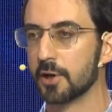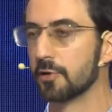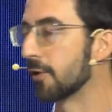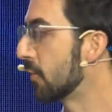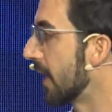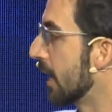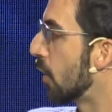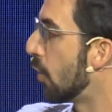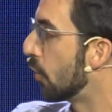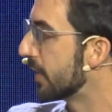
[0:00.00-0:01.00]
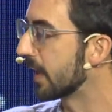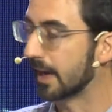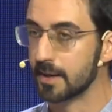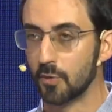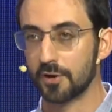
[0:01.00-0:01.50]
You are not encoding
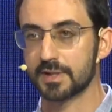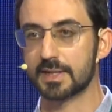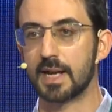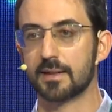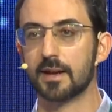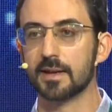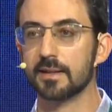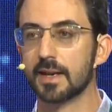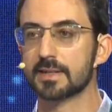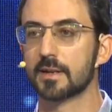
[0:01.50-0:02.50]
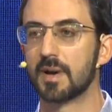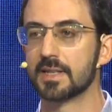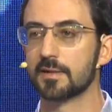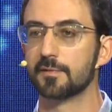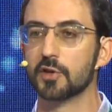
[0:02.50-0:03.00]
anymore the data in the
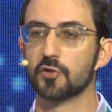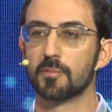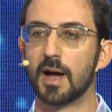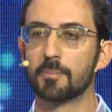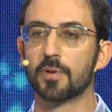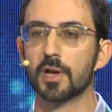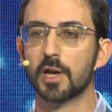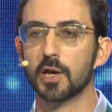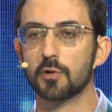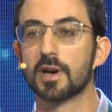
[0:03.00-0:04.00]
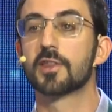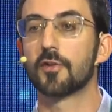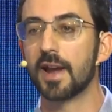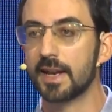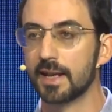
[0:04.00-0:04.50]
extremizing feature map. You are
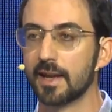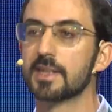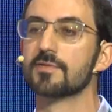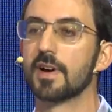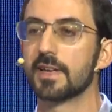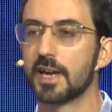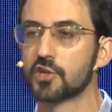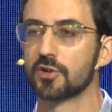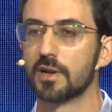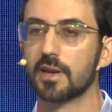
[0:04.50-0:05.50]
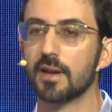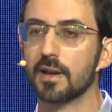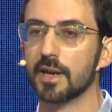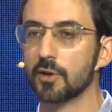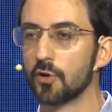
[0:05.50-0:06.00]
training it variationally
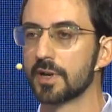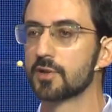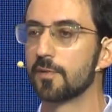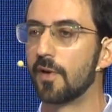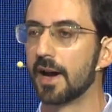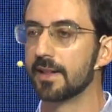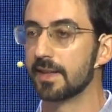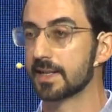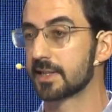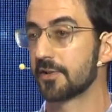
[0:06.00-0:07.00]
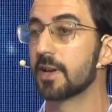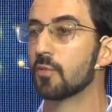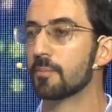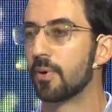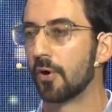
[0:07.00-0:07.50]
in order to find the
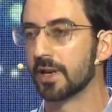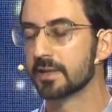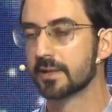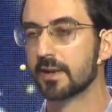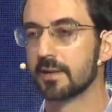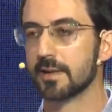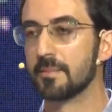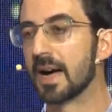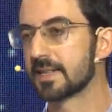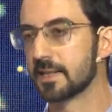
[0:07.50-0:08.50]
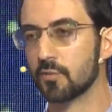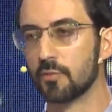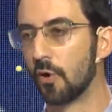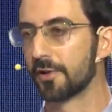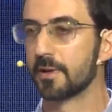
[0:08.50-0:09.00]
extremum point, the maximum
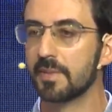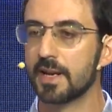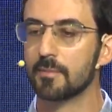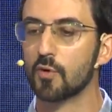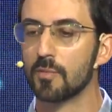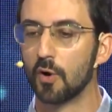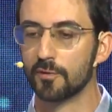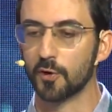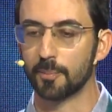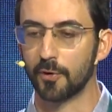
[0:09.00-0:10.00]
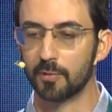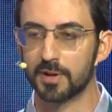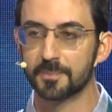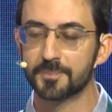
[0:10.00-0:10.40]
or the minimum of your problem.